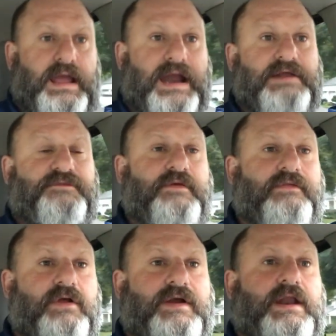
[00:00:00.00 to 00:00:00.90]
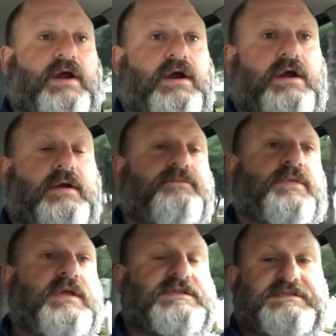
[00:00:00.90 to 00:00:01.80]
And if you look at her
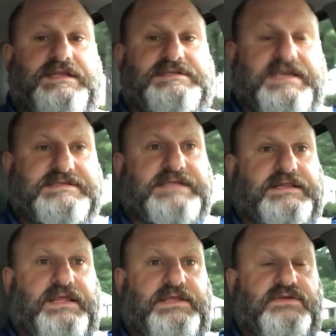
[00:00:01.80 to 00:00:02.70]
statistically,